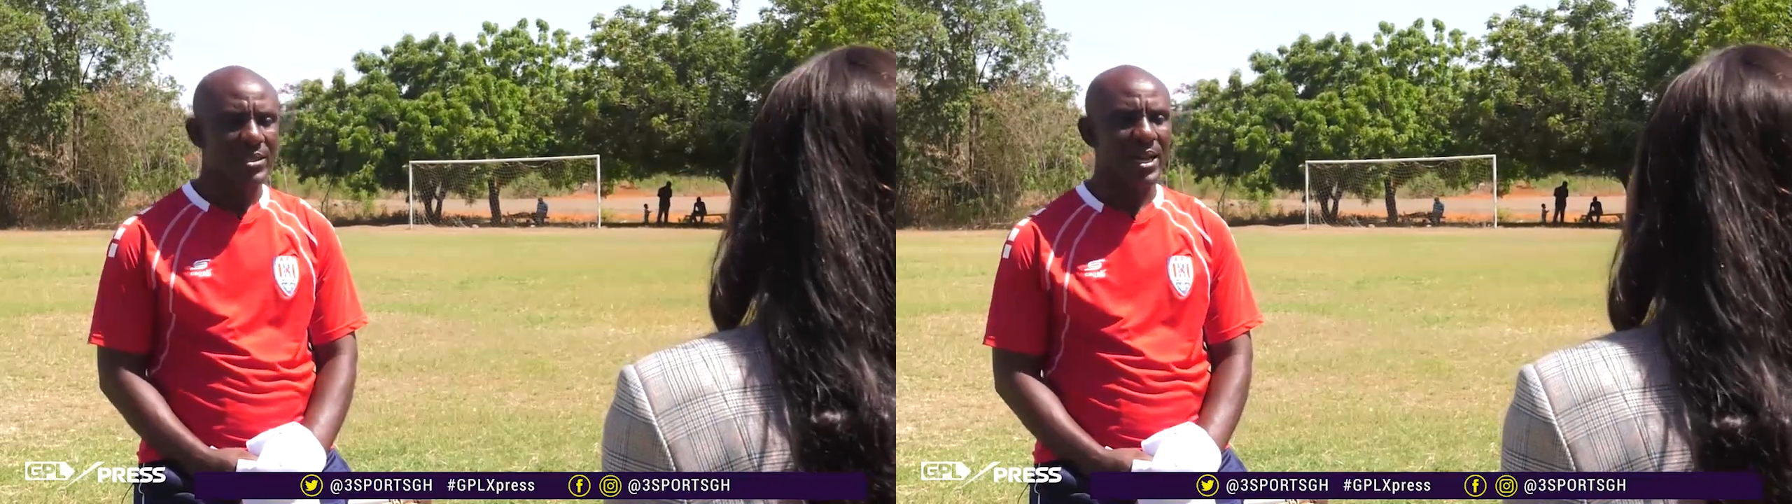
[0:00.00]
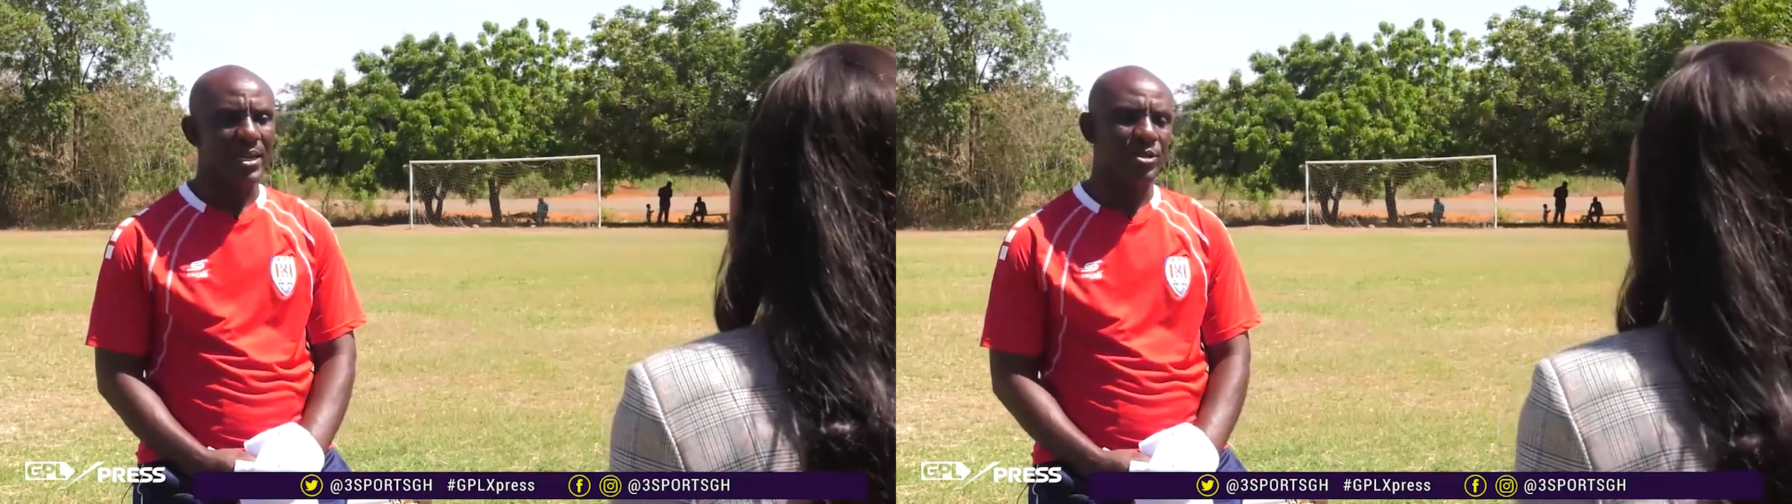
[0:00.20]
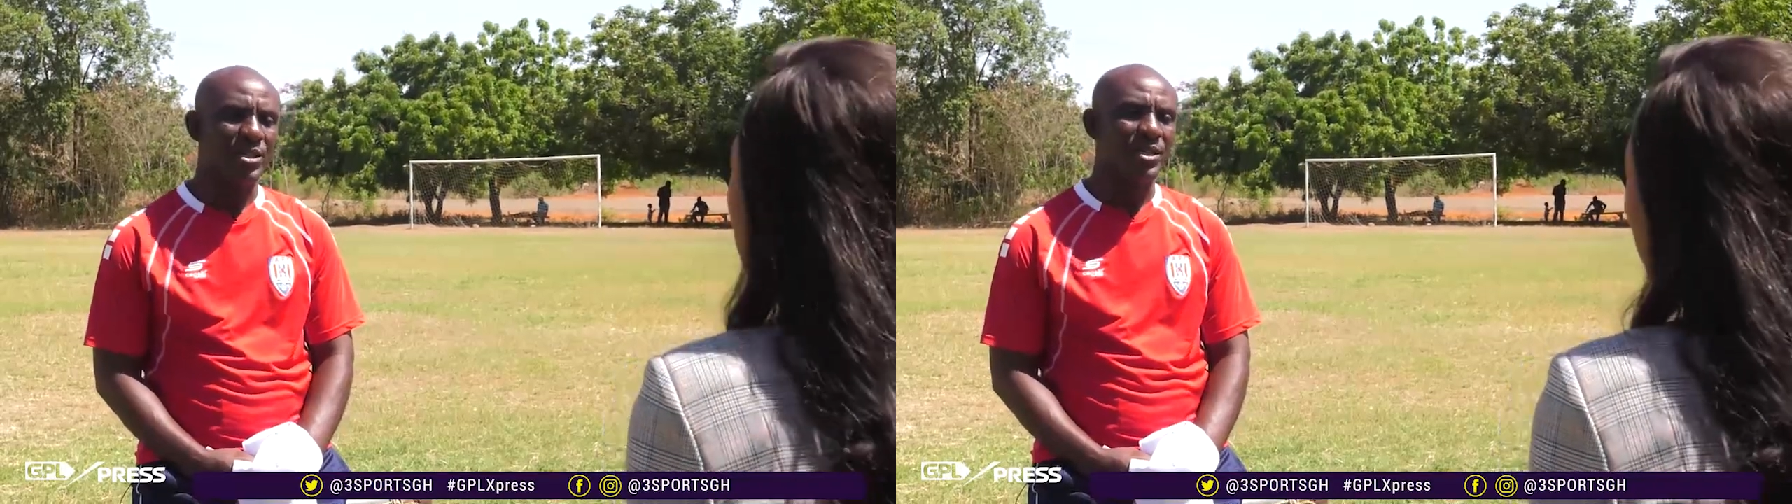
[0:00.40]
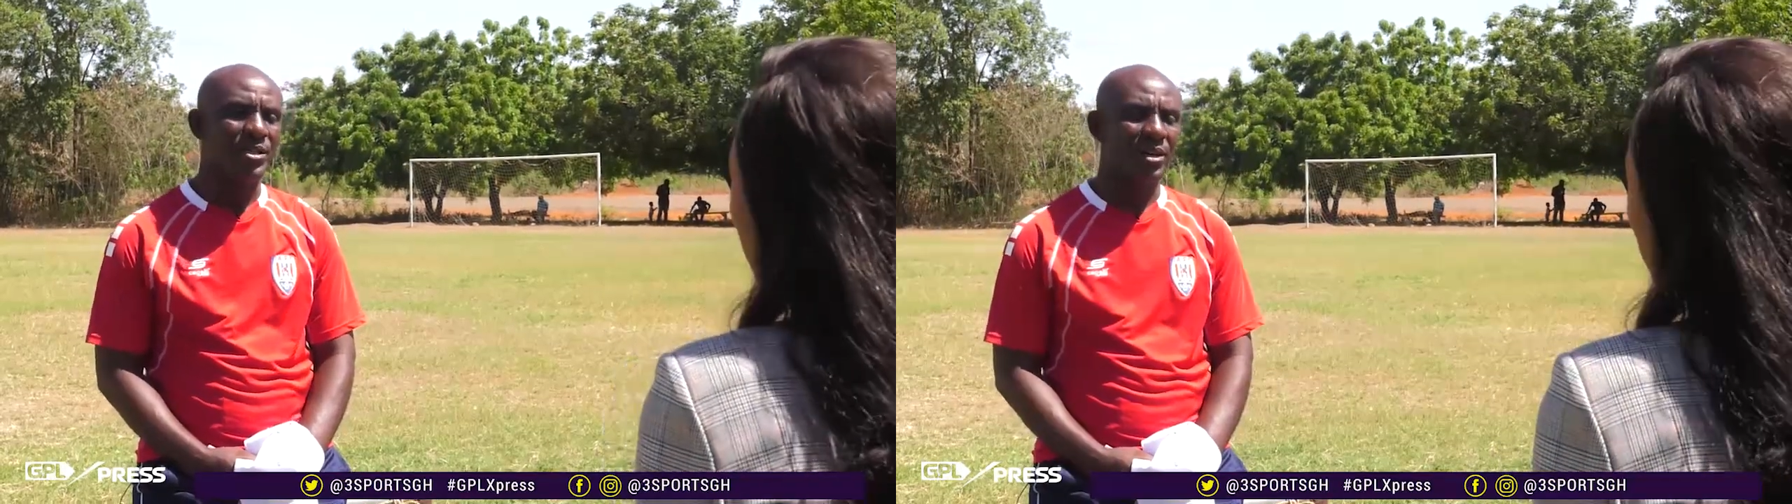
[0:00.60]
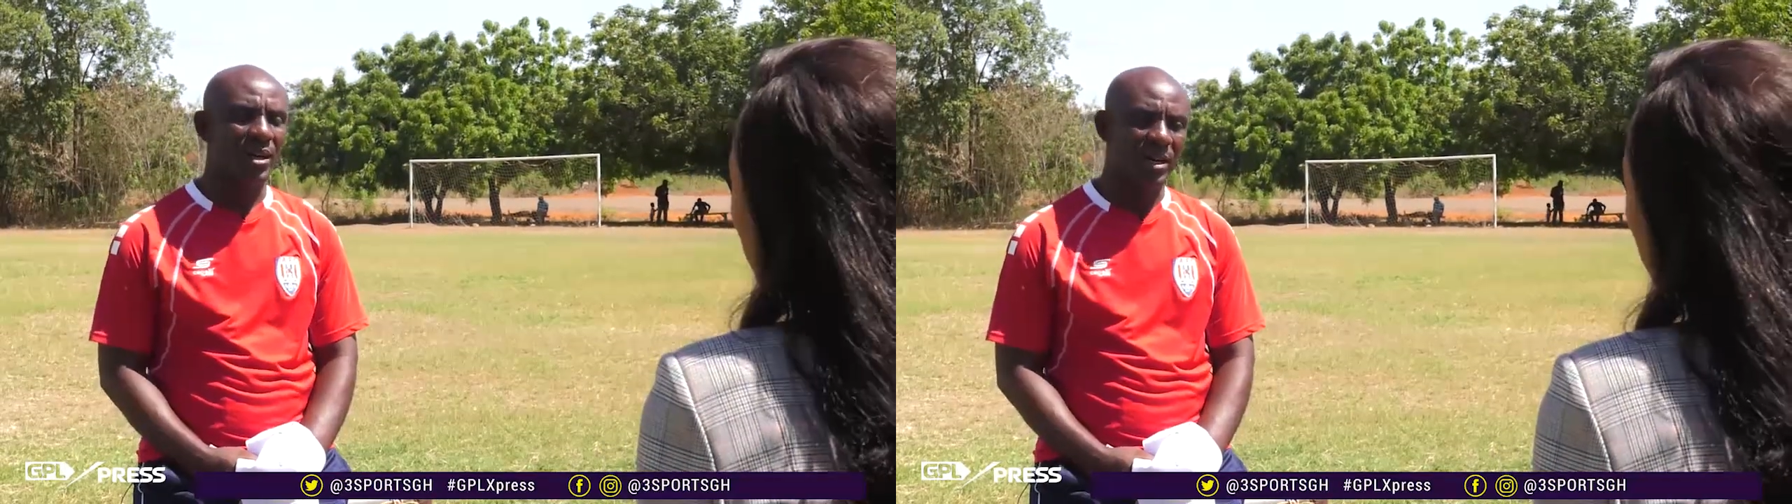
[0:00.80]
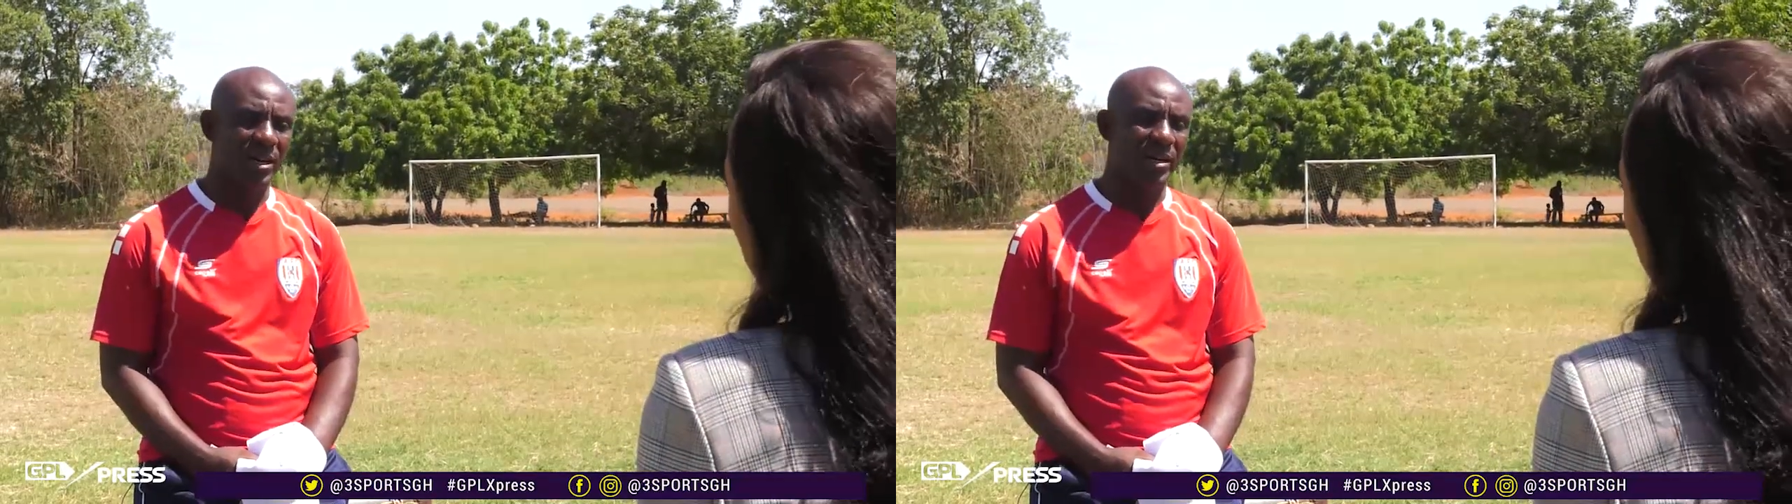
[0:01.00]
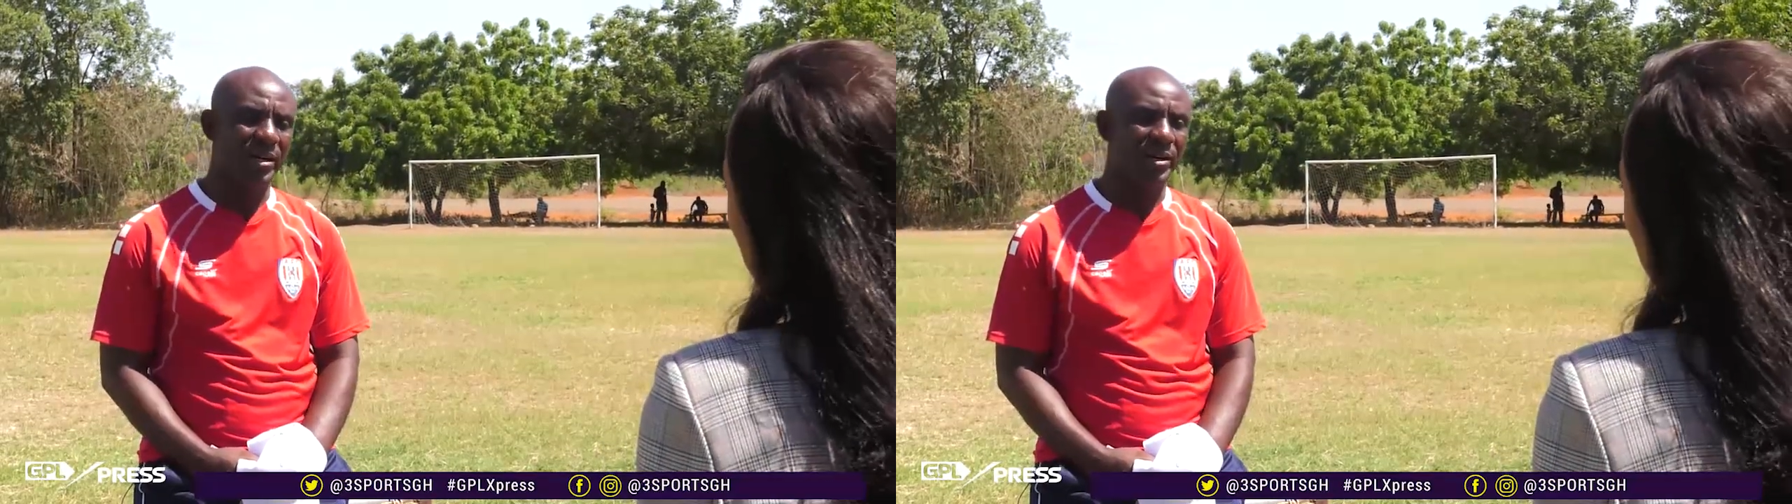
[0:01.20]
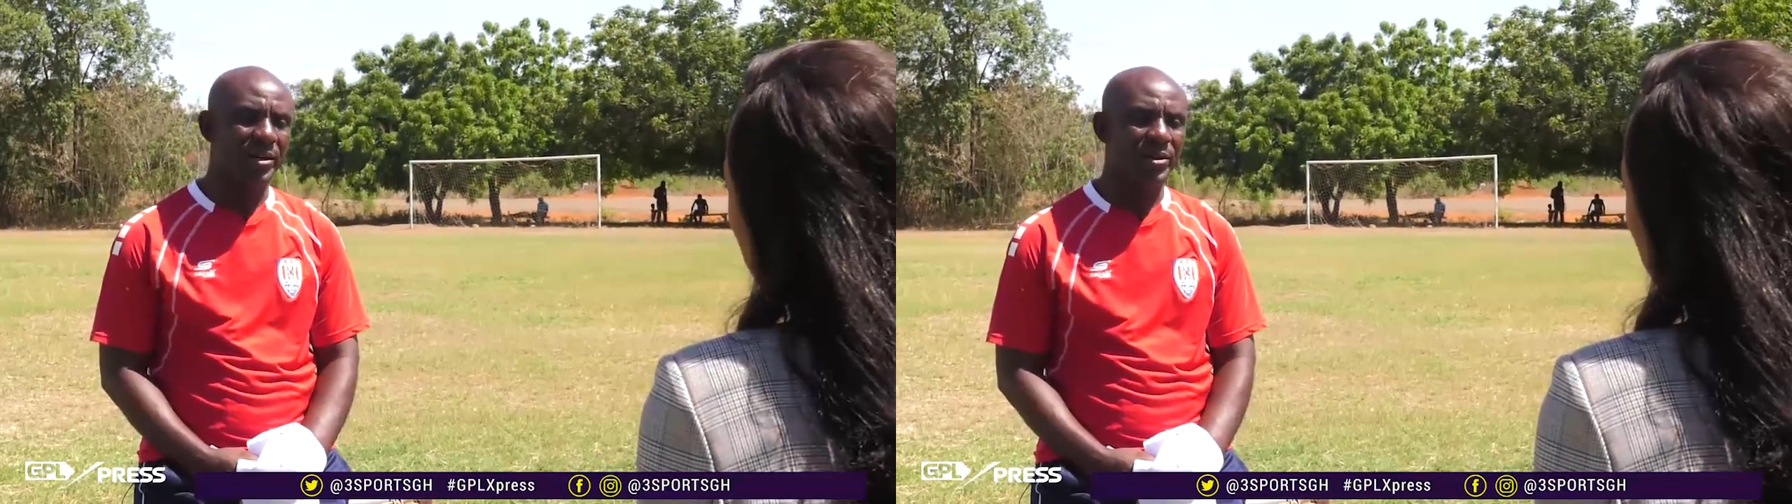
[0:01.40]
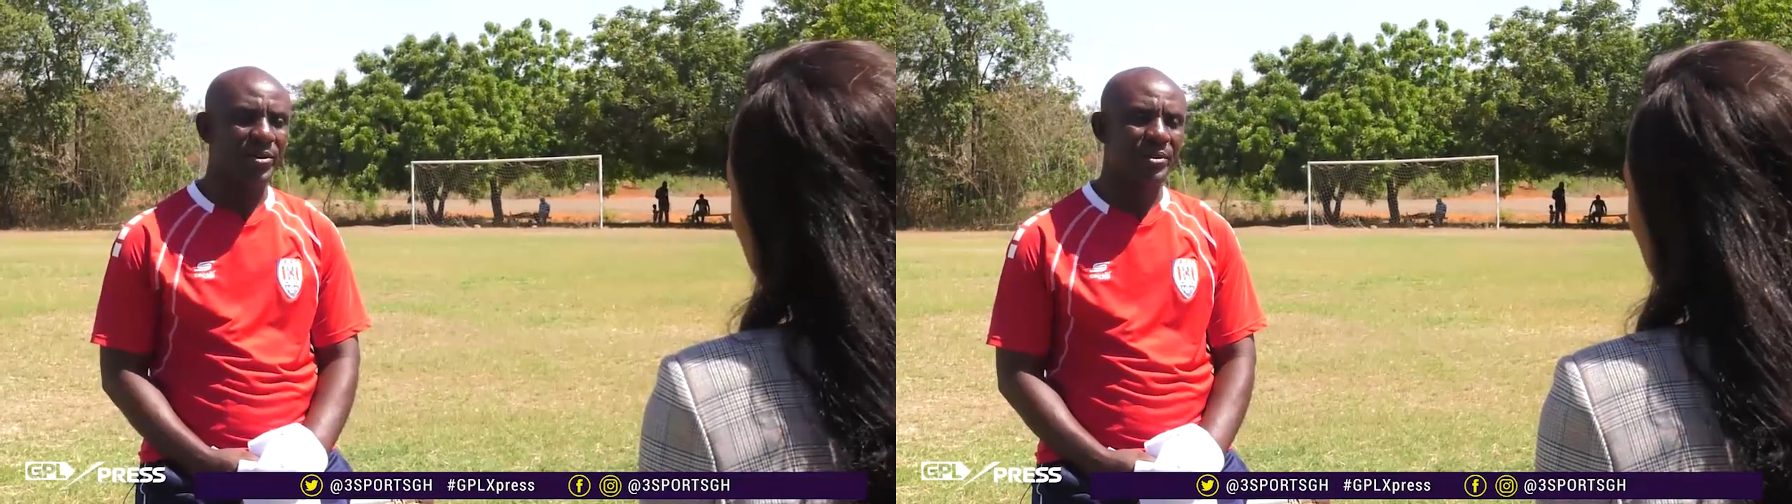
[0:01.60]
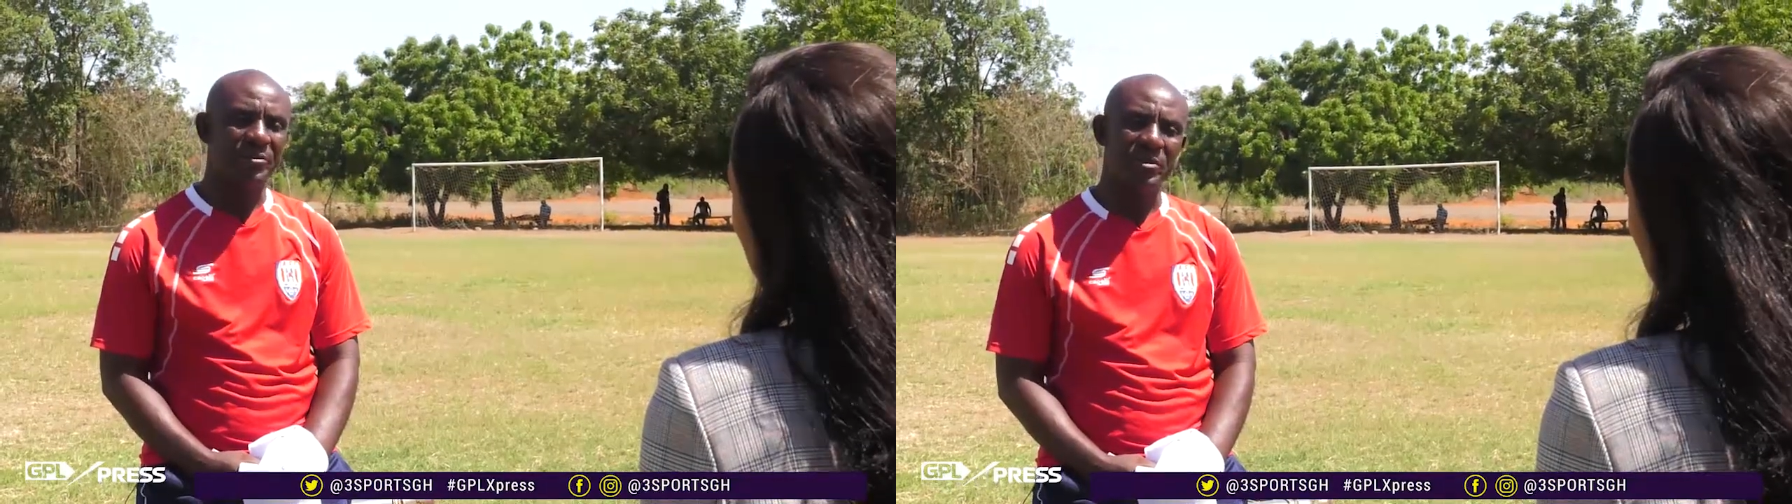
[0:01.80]
Yeah, you see,
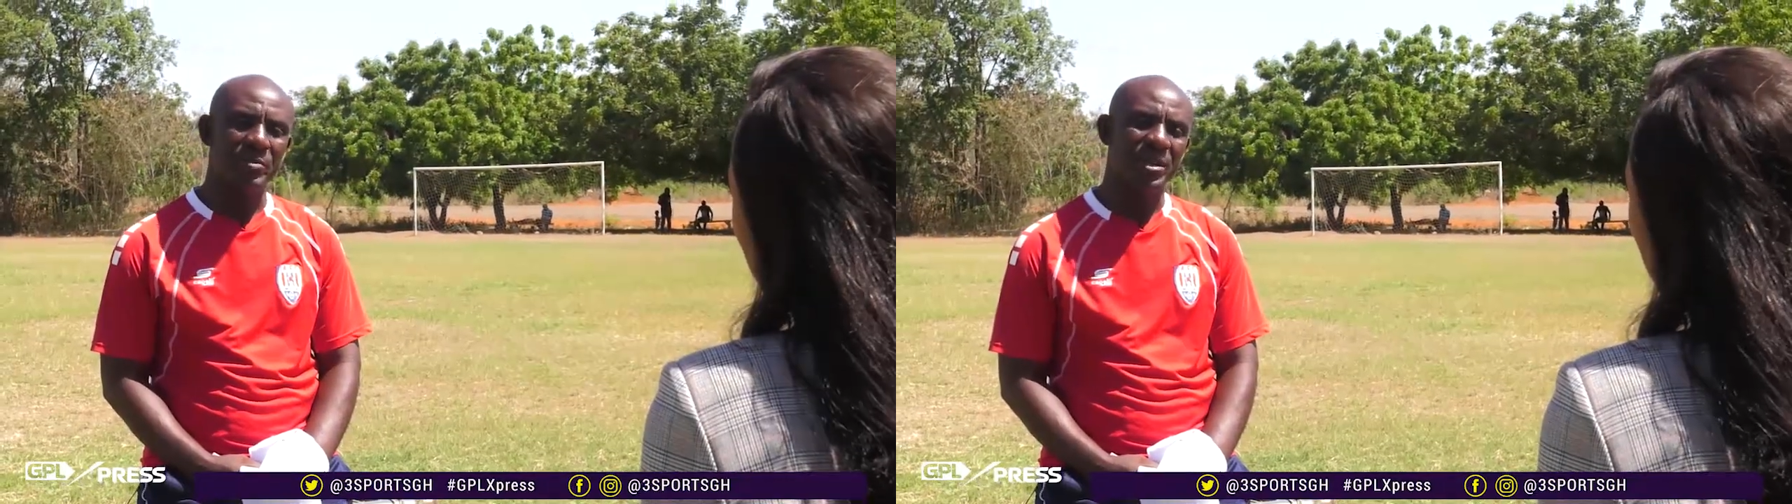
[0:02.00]
referee